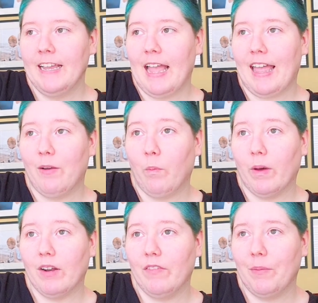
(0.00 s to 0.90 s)
and
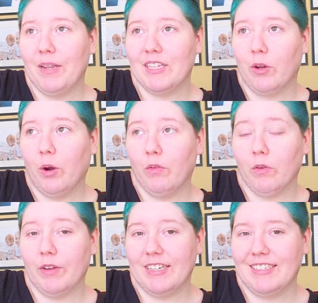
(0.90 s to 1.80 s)
one of them gets
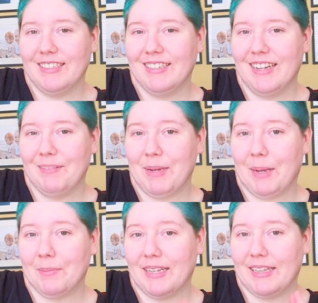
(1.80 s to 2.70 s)
overridden and it
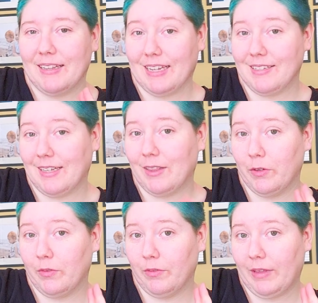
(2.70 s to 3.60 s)
becomes like, because like
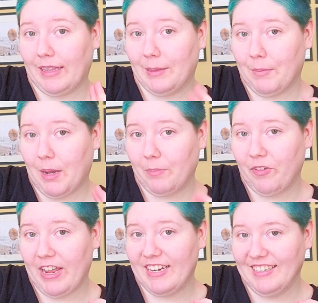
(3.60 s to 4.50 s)
they're like the mom
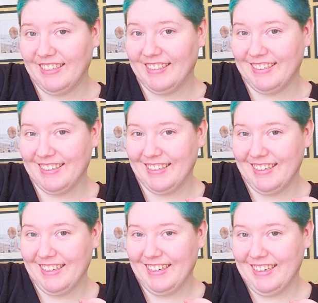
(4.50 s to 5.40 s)
friend,
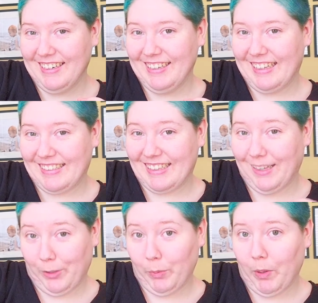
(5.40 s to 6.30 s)
that's like the
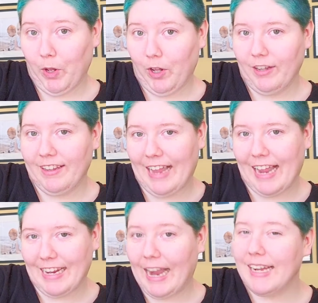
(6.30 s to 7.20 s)
loophole. I
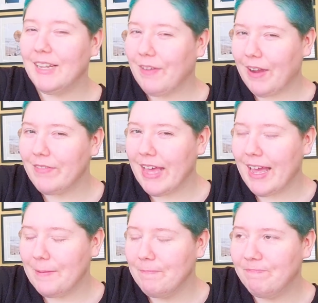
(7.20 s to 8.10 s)
kind of have
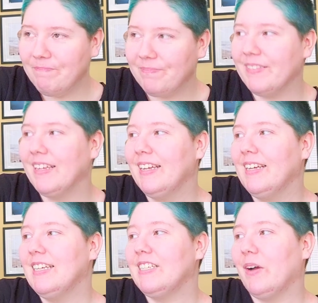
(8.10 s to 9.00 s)
that.
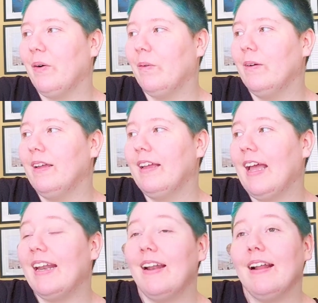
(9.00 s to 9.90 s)
So,
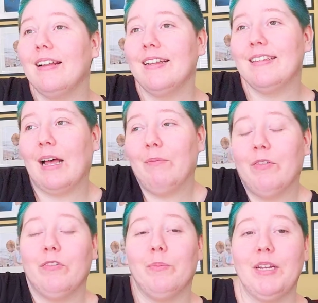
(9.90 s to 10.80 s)
and it's helpful
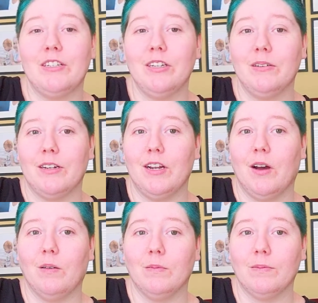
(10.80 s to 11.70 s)
for me too to
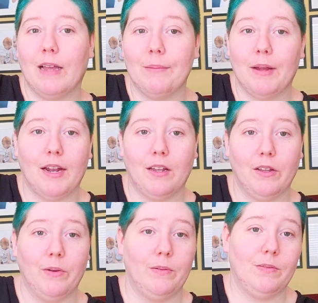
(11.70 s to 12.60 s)
know I'm not
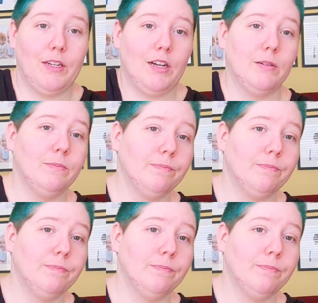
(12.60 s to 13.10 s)
alone, you know?